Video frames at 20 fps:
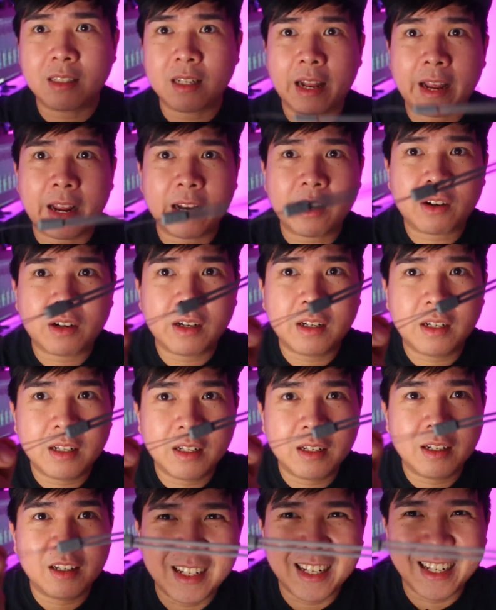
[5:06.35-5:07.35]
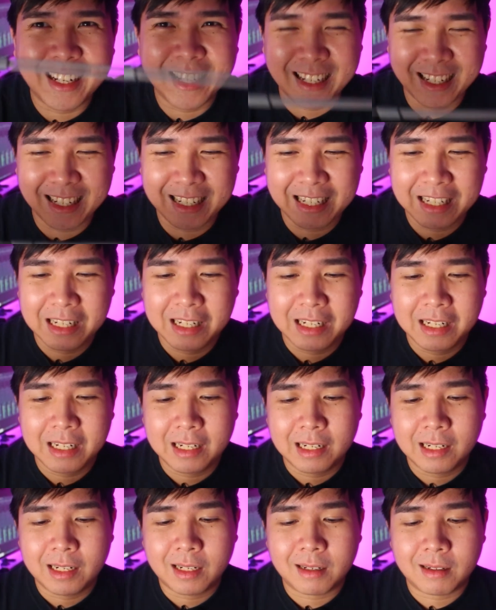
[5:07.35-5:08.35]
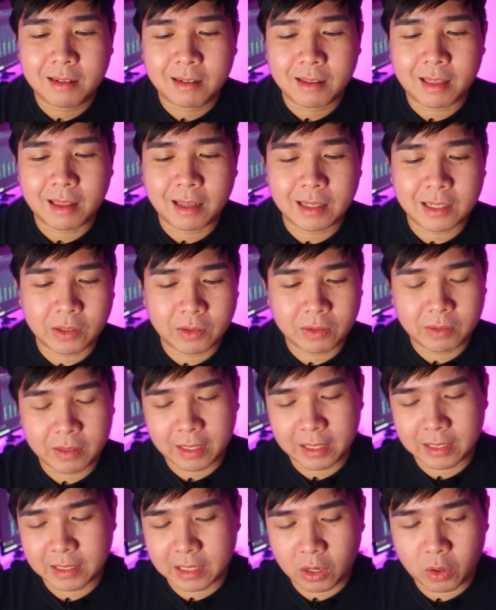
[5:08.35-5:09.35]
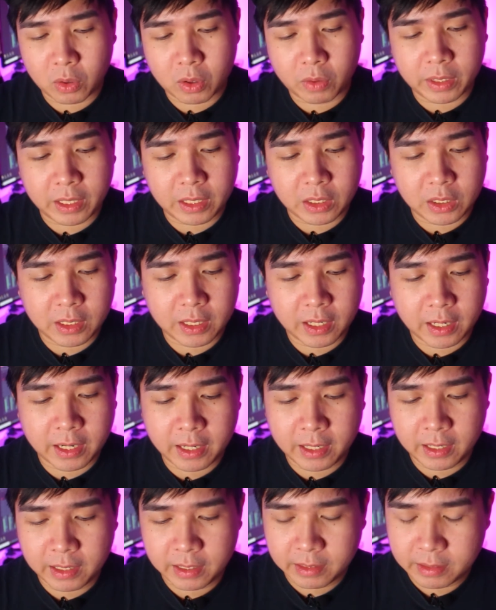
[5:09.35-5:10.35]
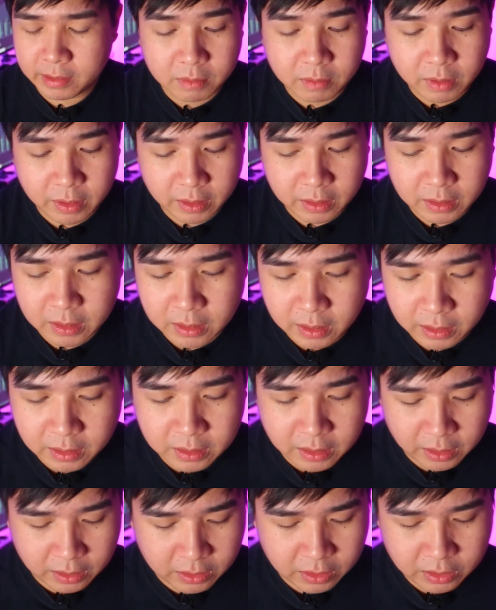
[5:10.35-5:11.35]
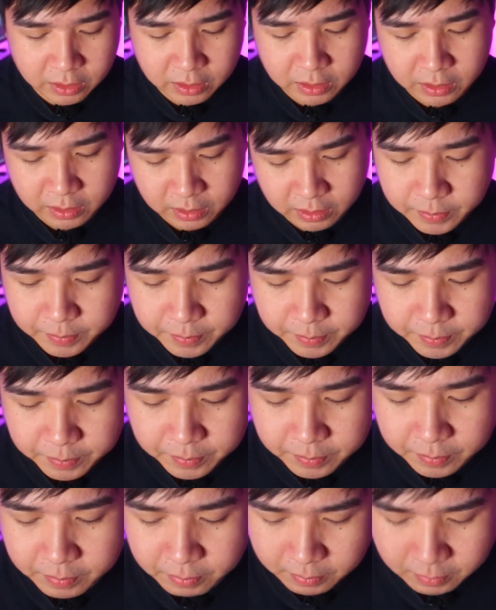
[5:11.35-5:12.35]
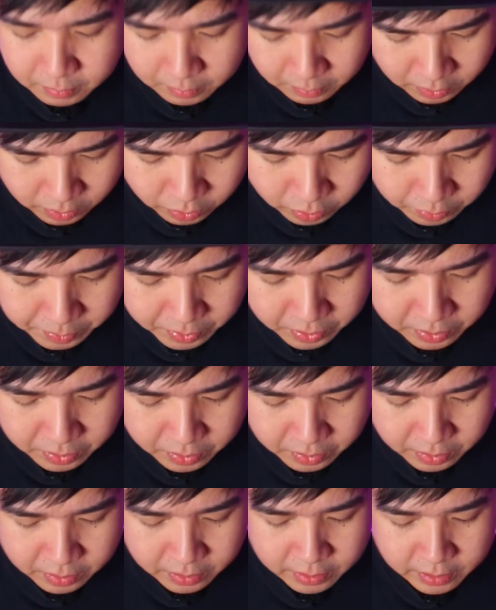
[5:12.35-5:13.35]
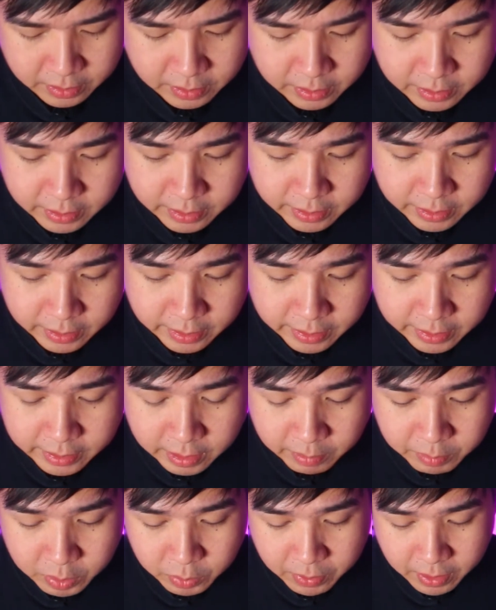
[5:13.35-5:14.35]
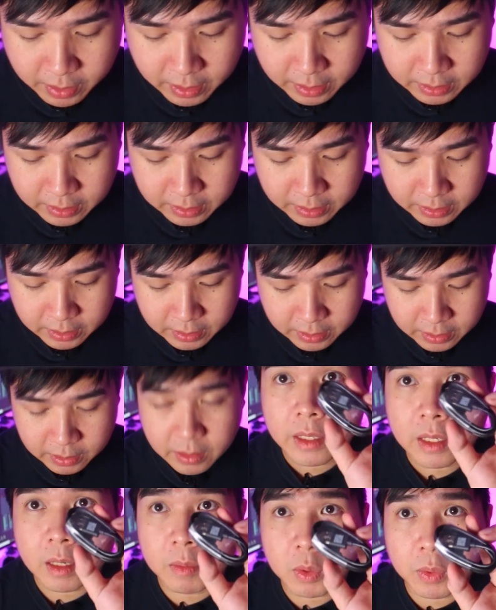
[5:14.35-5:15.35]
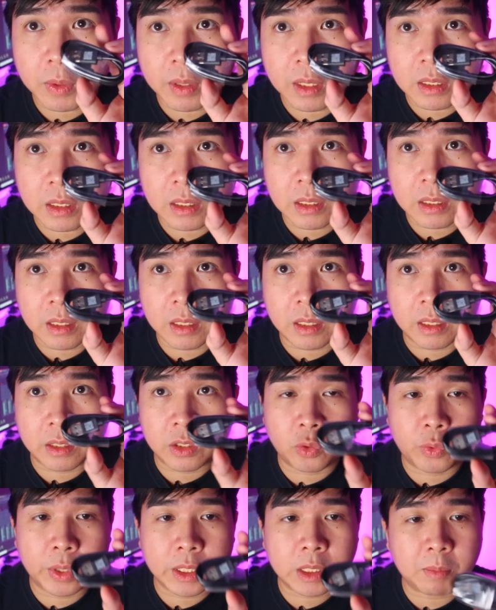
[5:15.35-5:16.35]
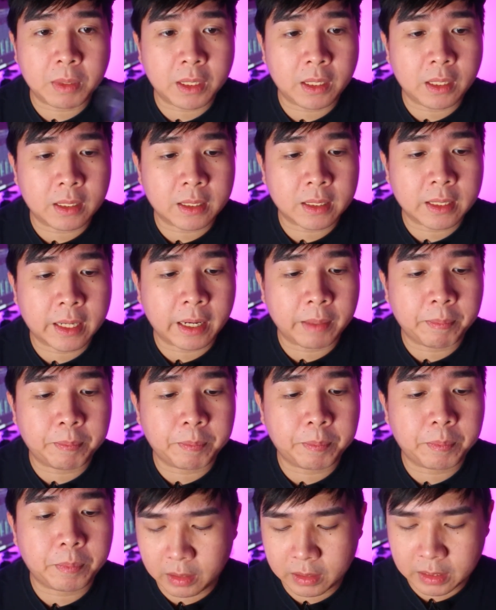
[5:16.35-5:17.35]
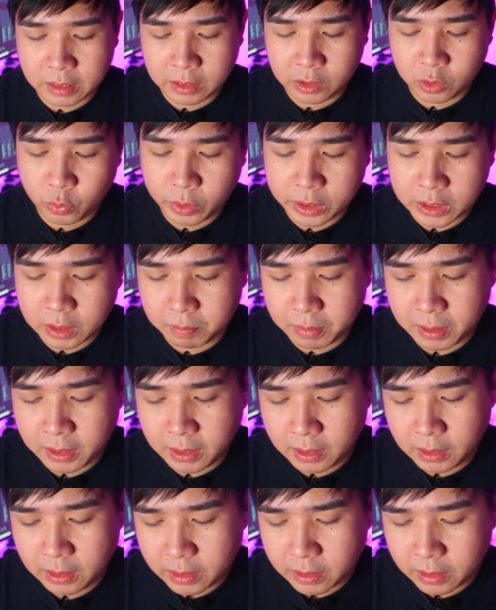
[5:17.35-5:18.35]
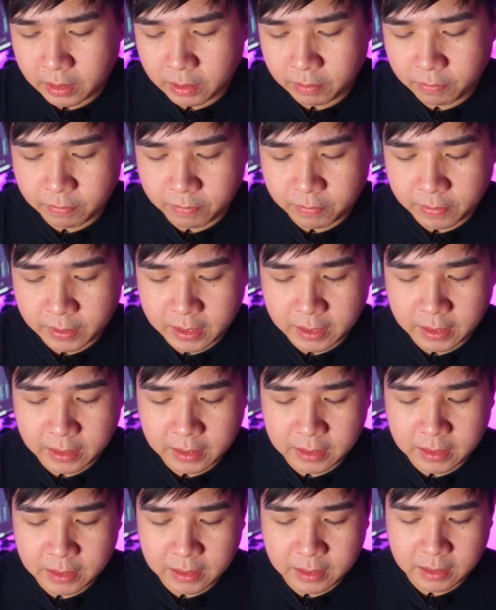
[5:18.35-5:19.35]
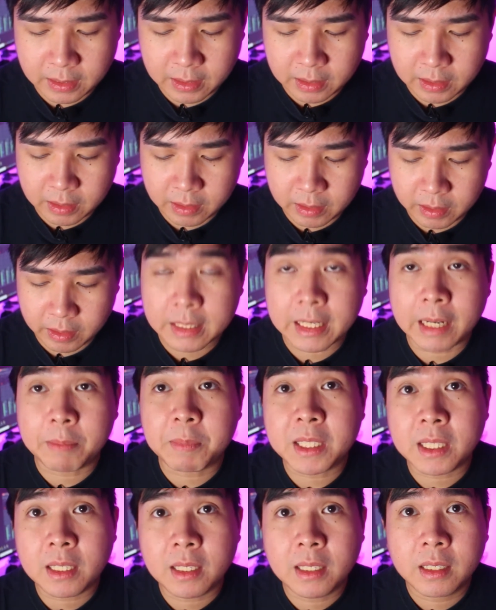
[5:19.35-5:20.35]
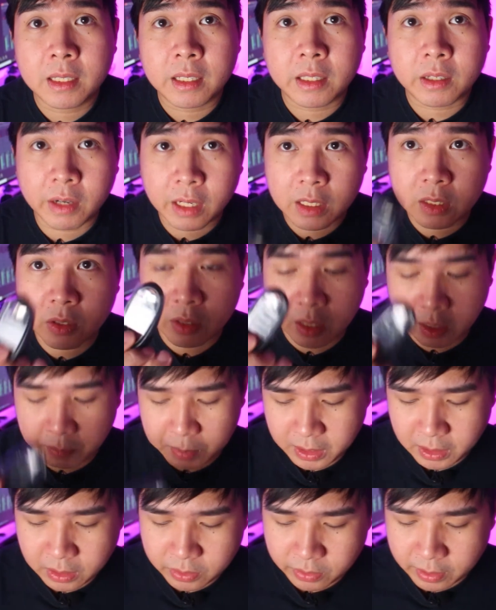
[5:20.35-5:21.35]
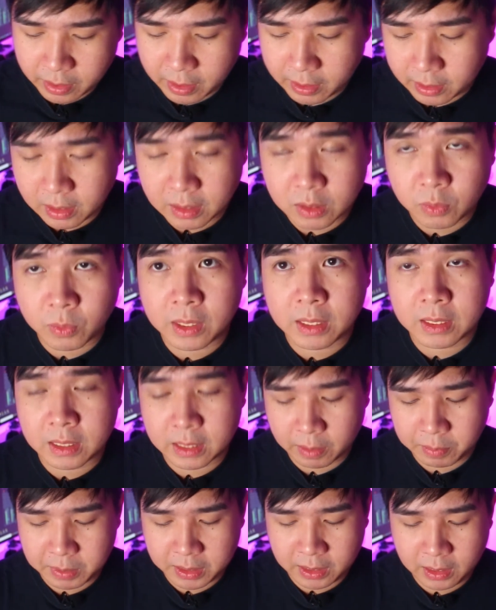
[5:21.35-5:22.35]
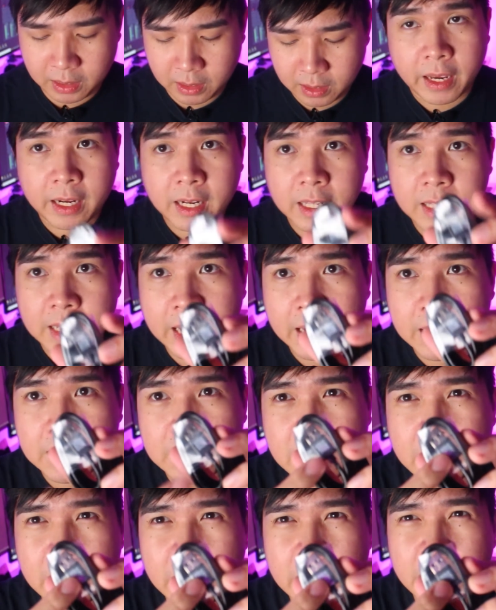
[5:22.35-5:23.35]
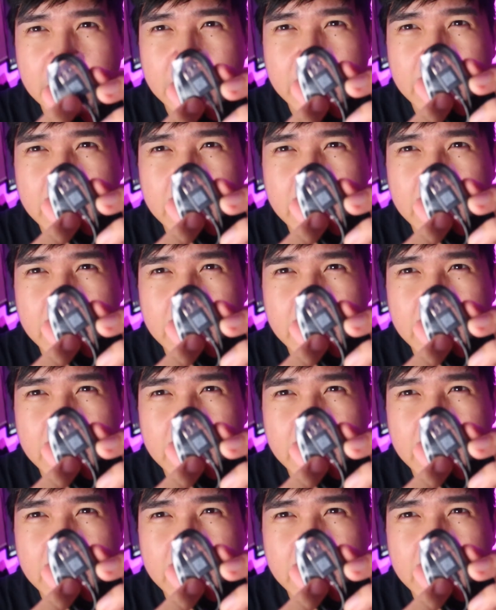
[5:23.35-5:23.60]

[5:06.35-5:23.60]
a lanyard? I think so. It has a logo DJI. Nice touch. Oops. It comes with this USB type. It's a USB device Type C. It connects to Type C, so I think this one is Type C. And it has a